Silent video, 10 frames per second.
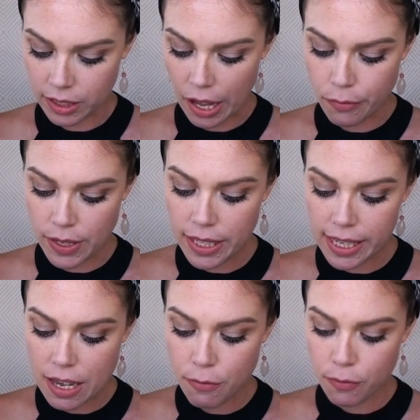I feel
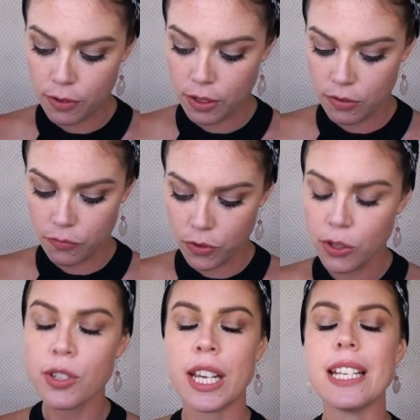like if
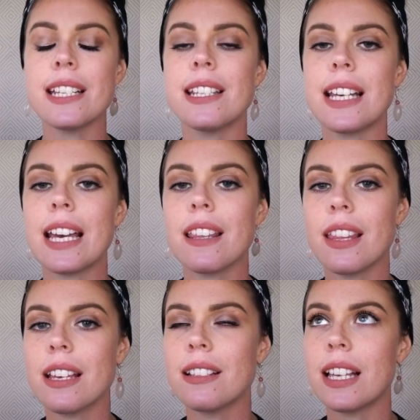you need to say
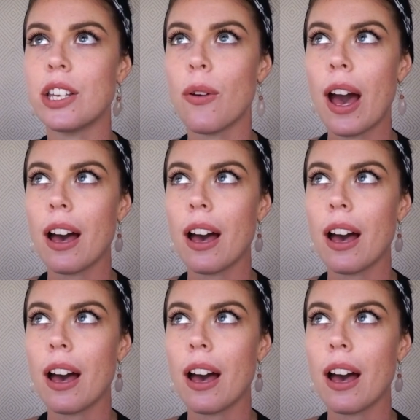things that you